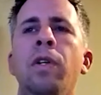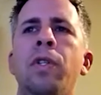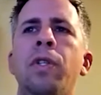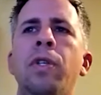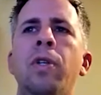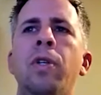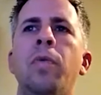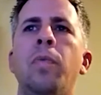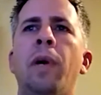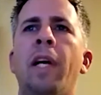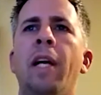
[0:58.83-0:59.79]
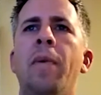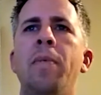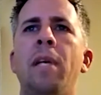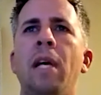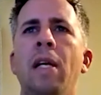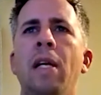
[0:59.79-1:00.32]
Sure. My name is
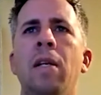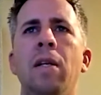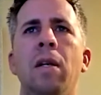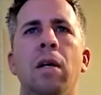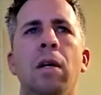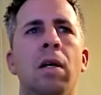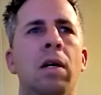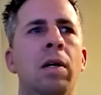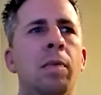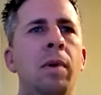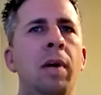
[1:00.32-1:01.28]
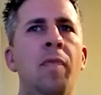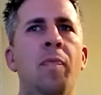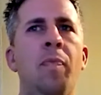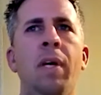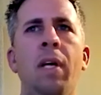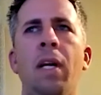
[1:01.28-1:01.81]
Hayden. I've
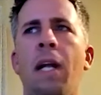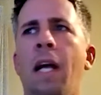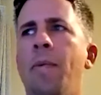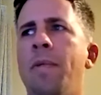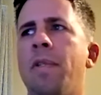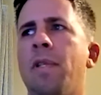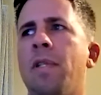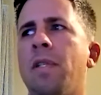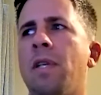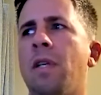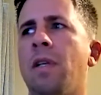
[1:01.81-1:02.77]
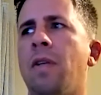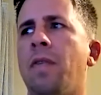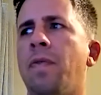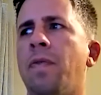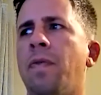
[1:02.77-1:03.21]
been an Amazon seller